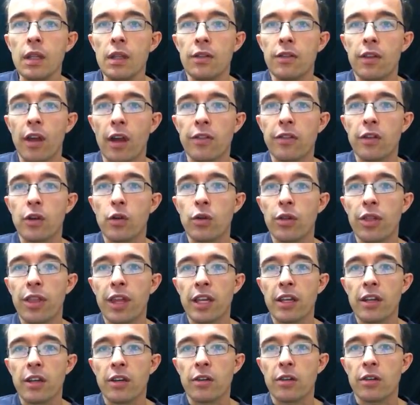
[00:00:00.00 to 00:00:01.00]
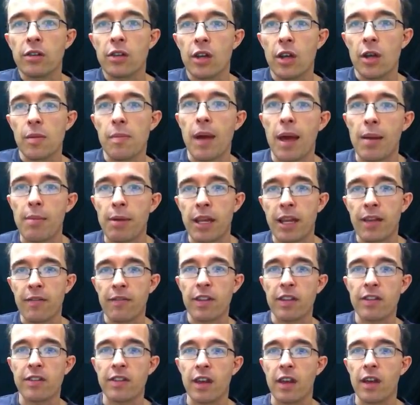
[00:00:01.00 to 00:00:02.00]
So it's a good thing to maybe give
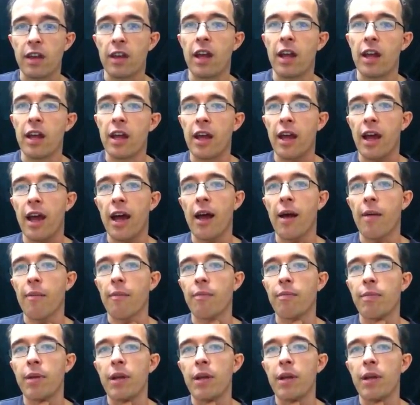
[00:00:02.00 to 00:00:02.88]
this a